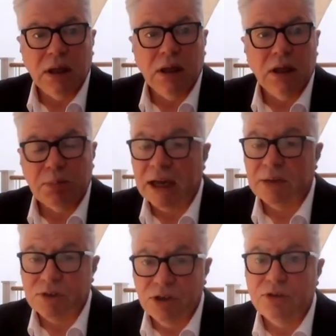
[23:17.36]

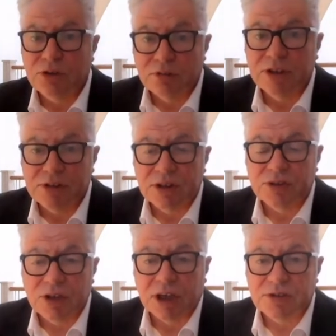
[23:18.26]
perhaps new to
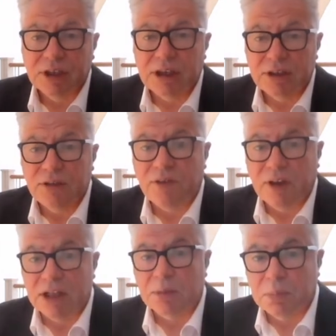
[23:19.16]
research actually, can
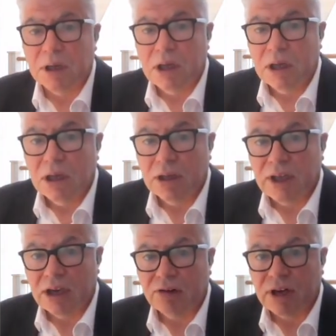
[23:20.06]
develop
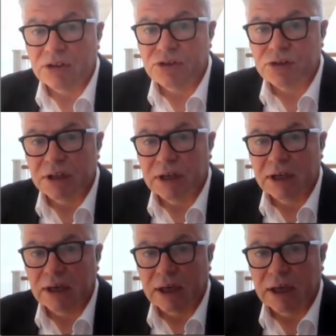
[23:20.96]
their credentialing
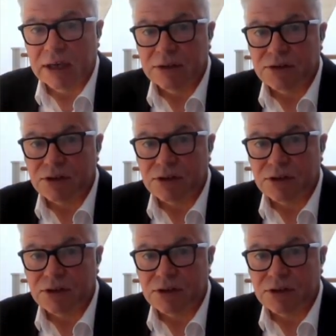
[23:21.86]
as